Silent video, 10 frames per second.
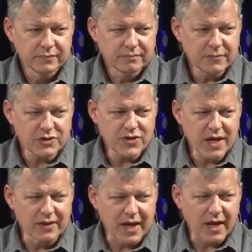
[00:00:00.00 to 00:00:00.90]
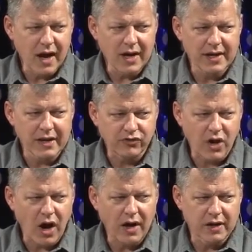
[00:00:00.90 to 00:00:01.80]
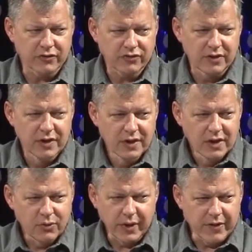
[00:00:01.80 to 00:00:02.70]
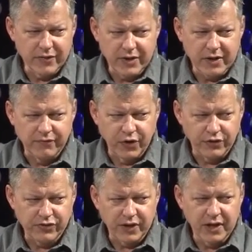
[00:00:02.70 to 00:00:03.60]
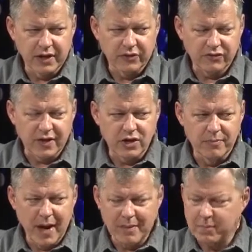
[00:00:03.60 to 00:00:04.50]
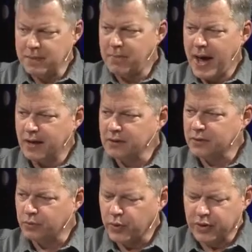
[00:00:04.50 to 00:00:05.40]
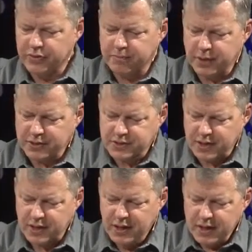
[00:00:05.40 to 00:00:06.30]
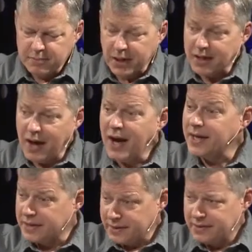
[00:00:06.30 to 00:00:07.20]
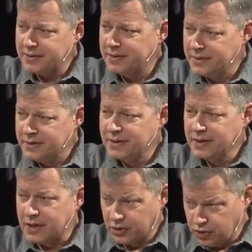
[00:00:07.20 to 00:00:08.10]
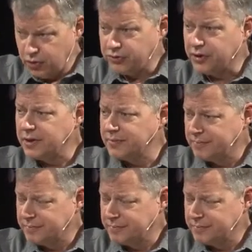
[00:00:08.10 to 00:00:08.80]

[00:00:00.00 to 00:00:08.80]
I'm not saying that God has caused whatever the adversity is that you might be battling with, but God can use it.